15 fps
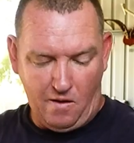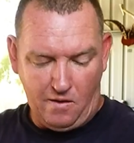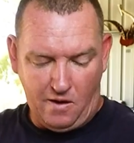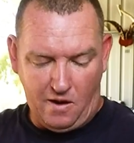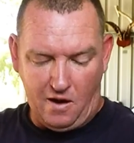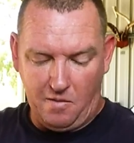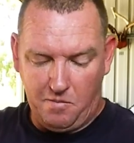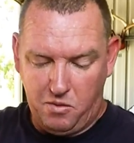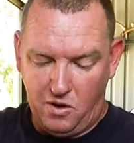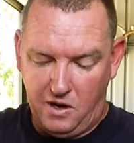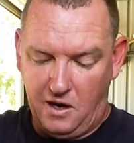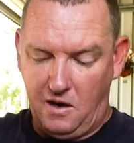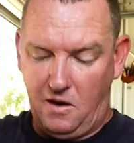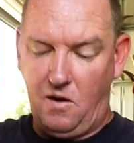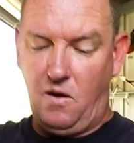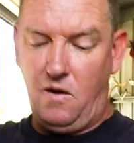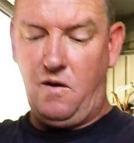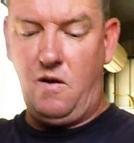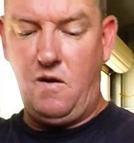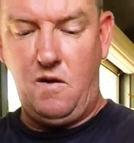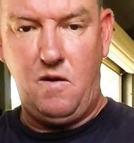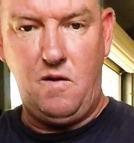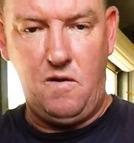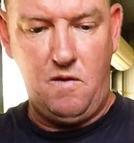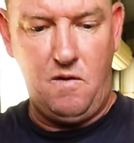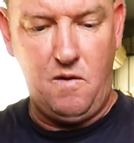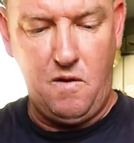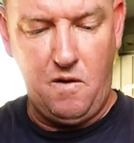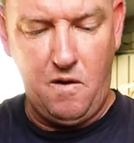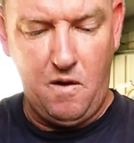So putting it on,
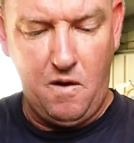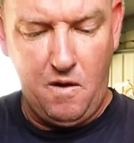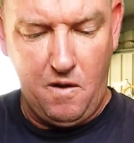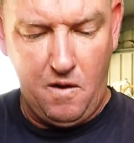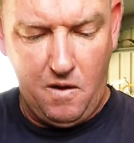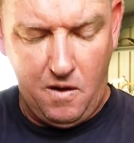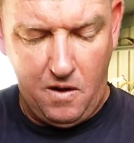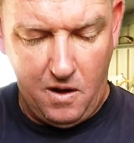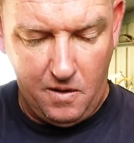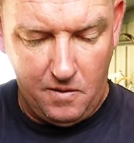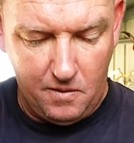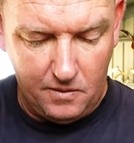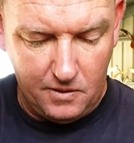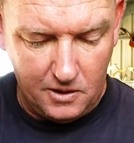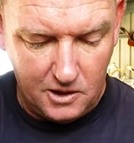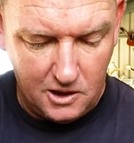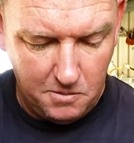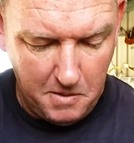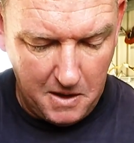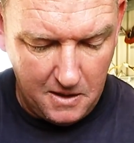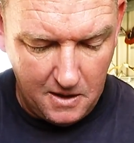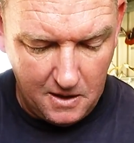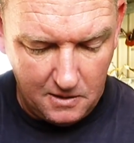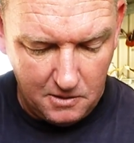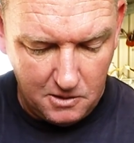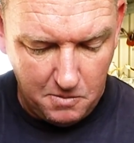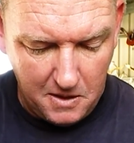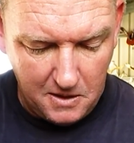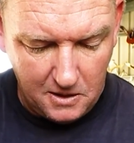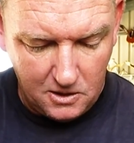and I'll just spin
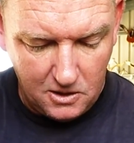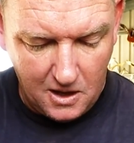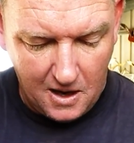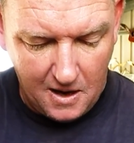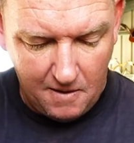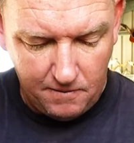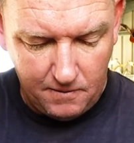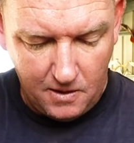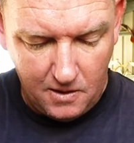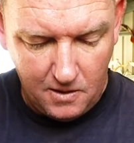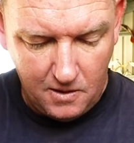the shaft,